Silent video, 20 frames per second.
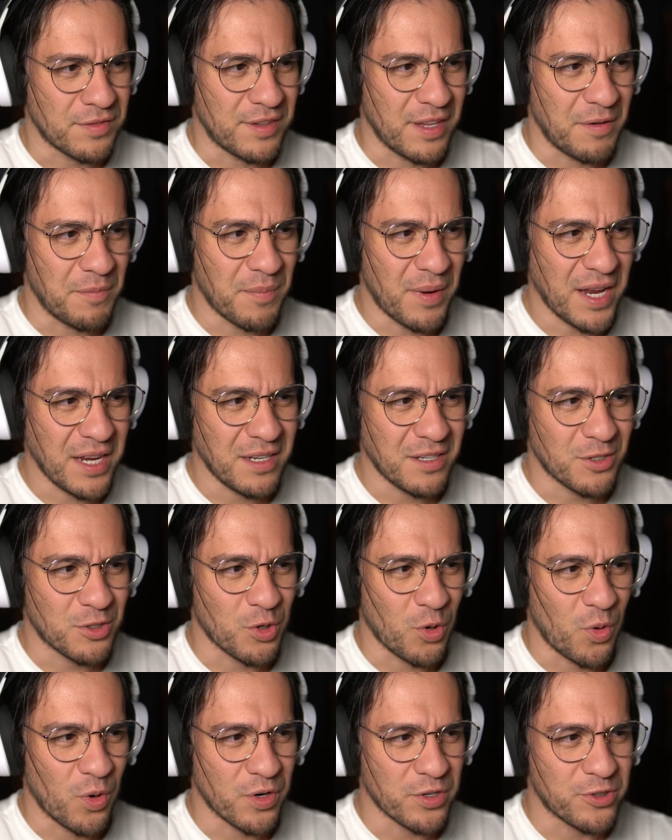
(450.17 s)
Did my
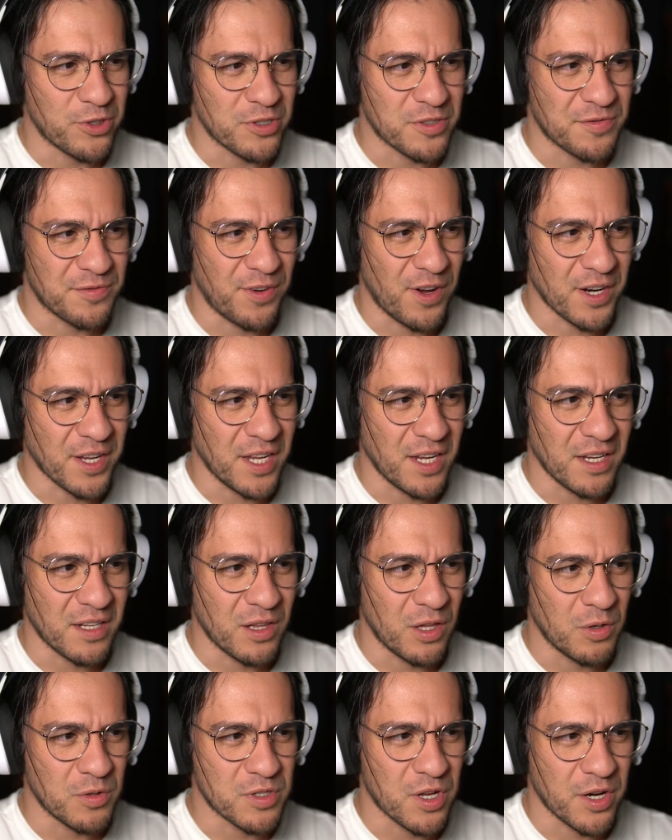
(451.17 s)
door just fucking
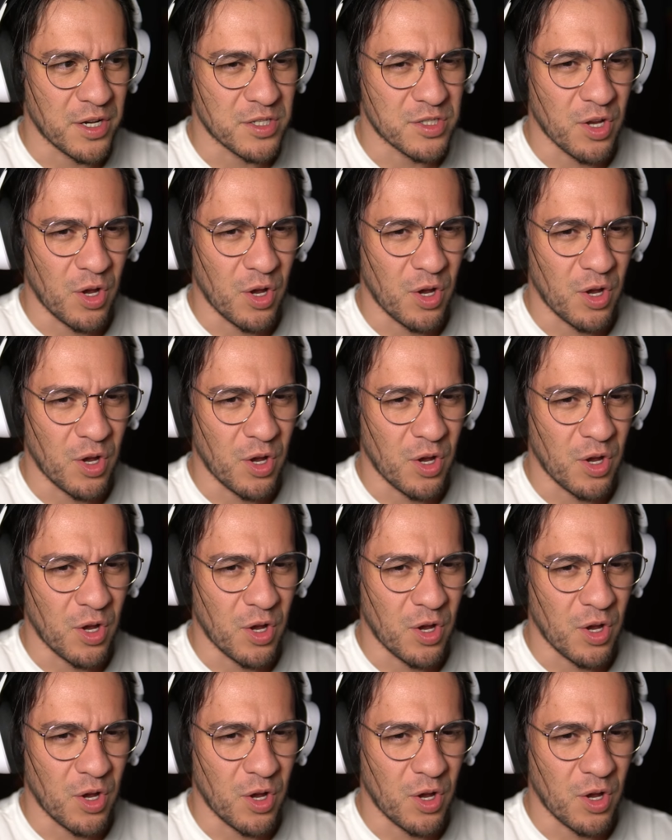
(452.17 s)
close on its